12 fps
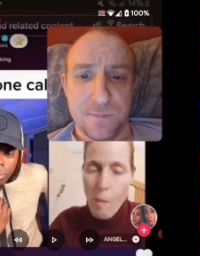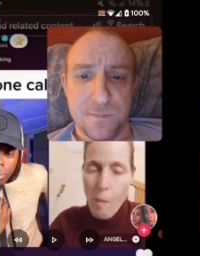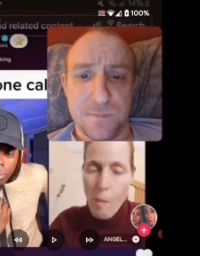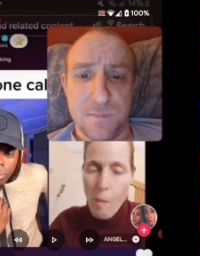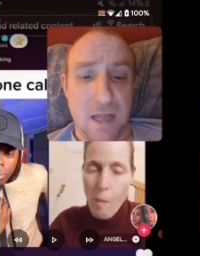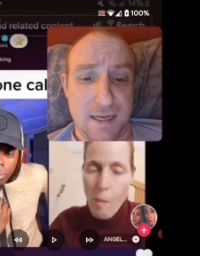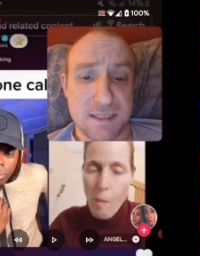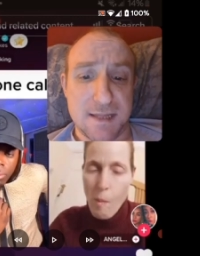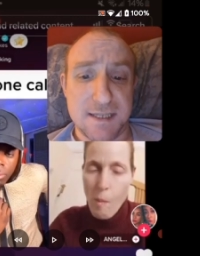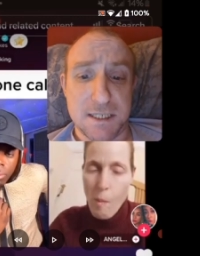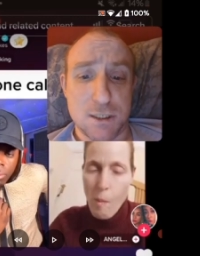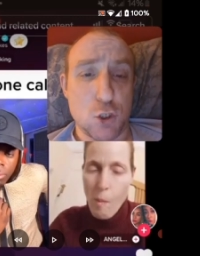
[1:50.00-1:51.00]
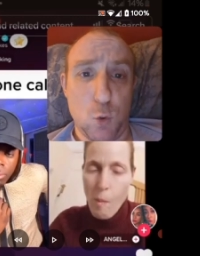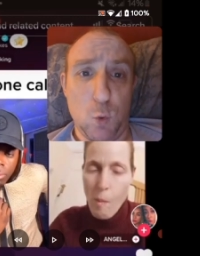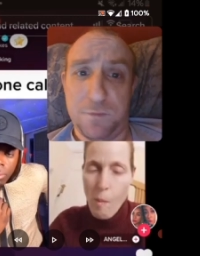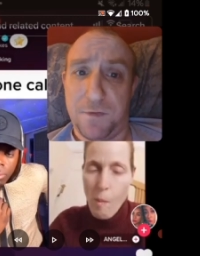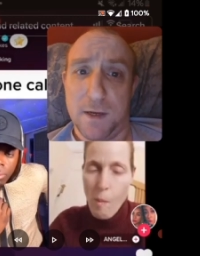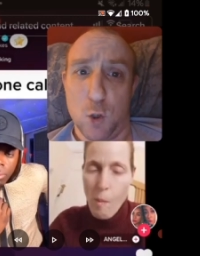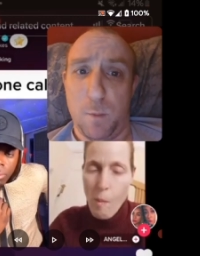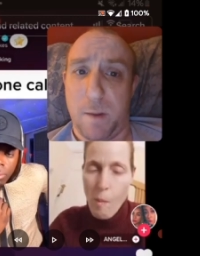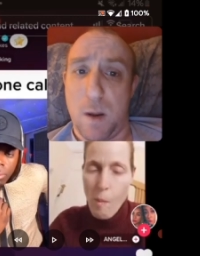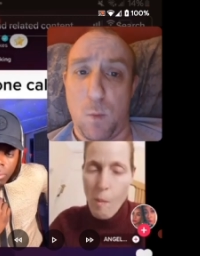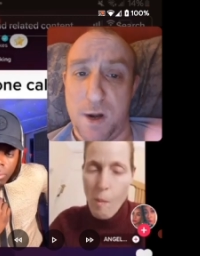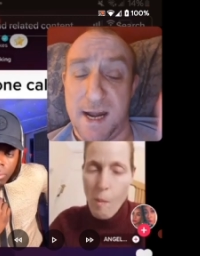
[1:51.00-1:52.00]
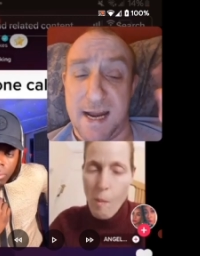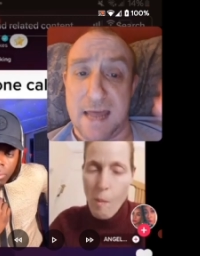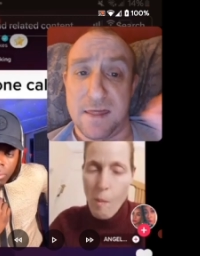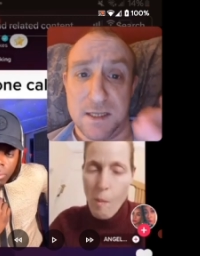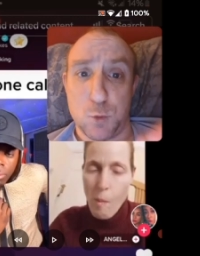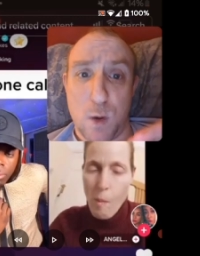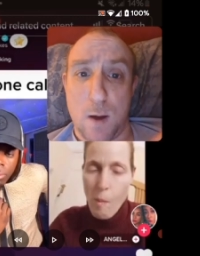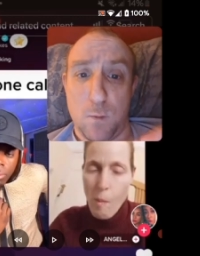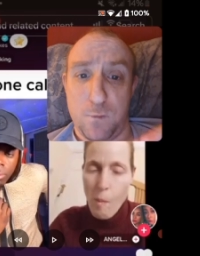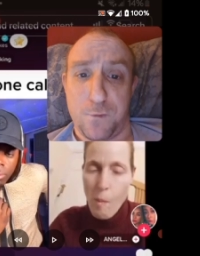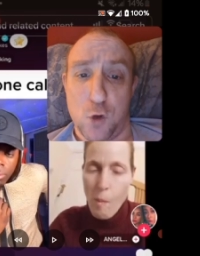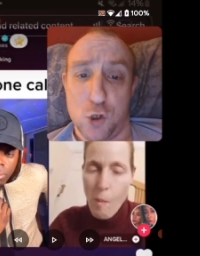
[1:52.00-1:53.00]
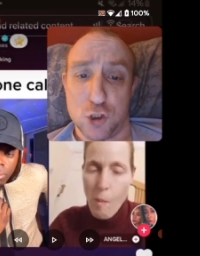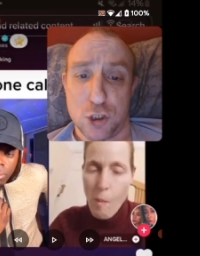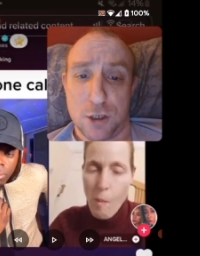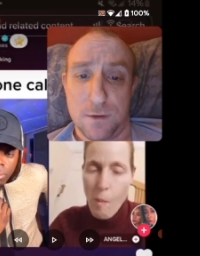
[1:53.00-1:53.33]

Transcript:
Speaker 1: Like I said, this is an old video, but I wanted to get this one out first.